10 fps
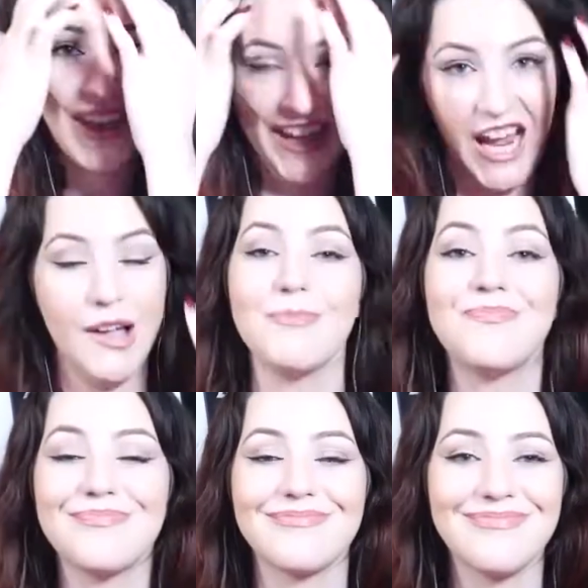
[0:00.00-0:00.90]
Yeah.
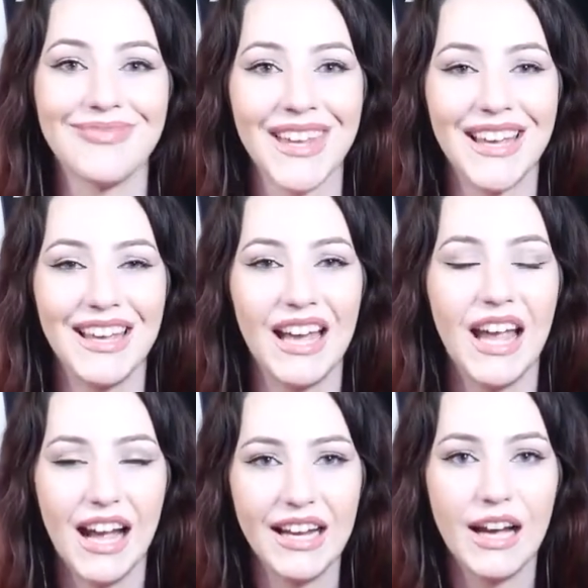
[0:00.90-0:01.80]

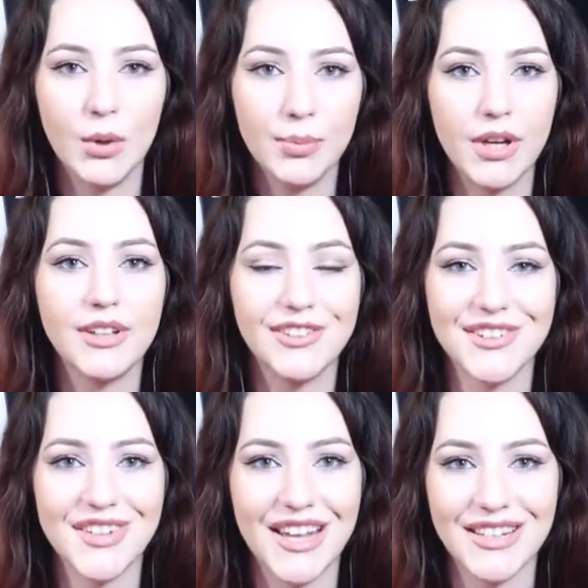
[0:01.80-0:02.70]
I hope you
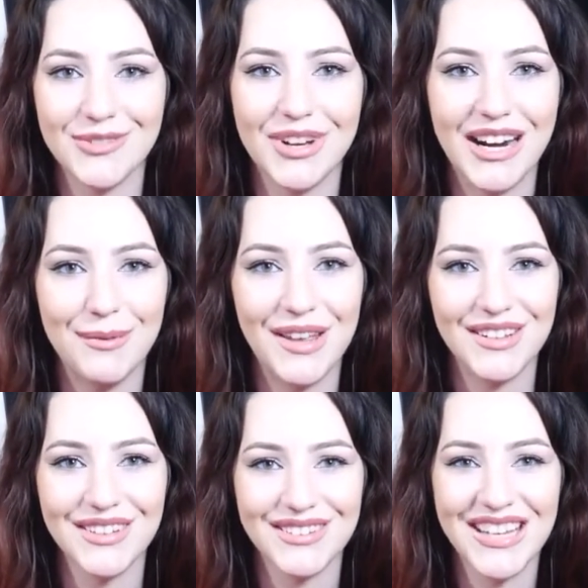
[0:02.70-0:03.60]
understand what I meant.